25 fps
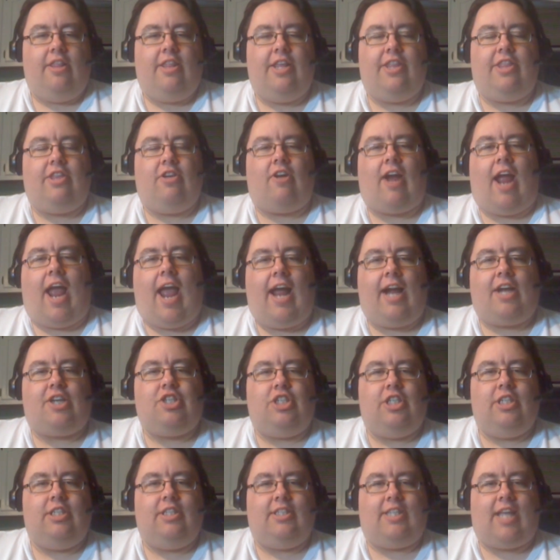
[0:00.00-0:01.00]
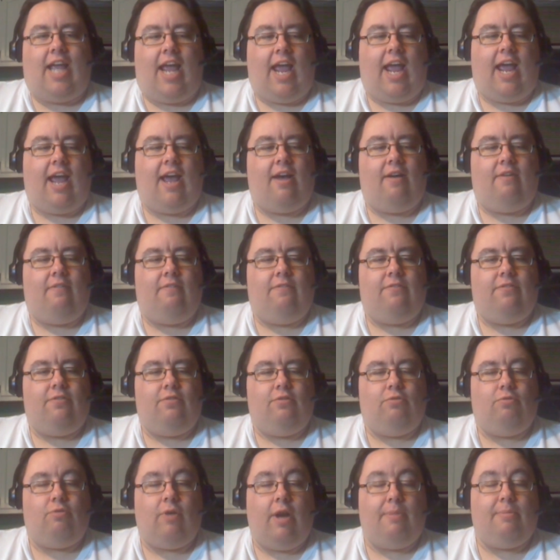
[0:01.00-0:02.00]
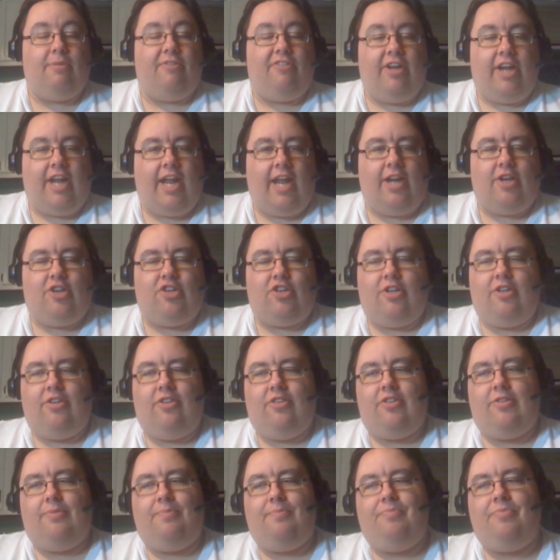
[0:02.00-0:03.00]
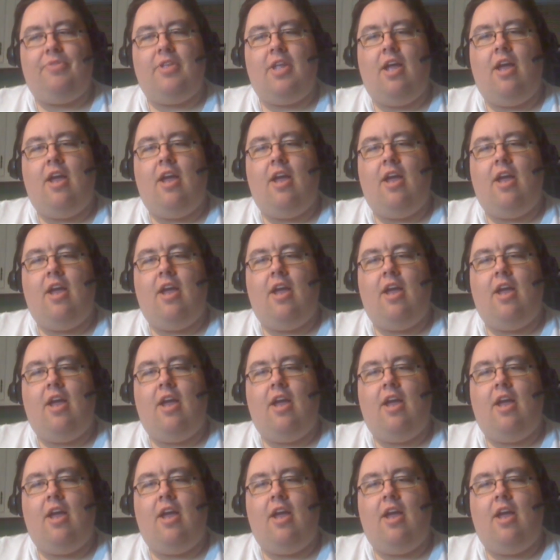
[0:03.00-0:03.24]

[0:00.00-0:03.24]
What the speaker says: that their actions have ramifications.